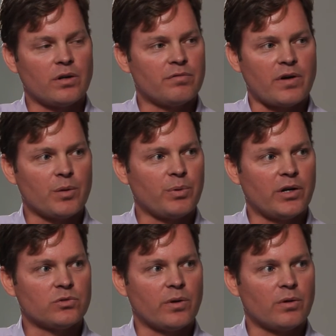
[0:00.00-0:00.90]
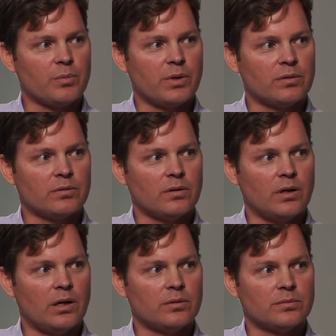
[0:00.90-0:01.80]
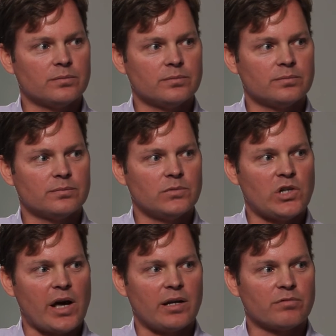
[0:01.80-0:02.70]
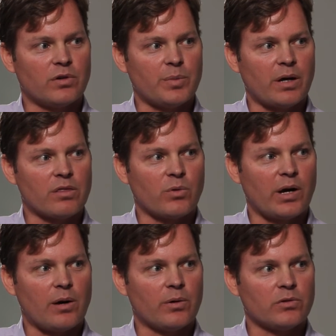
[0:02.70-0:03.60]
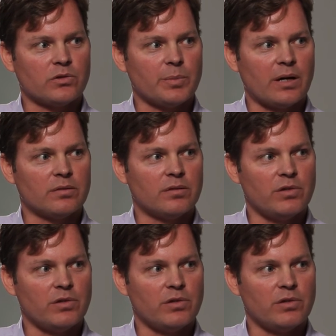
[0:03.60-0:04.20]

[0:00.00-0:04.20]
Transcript: of the fireplace with him and, and chatting for about three hours about wow.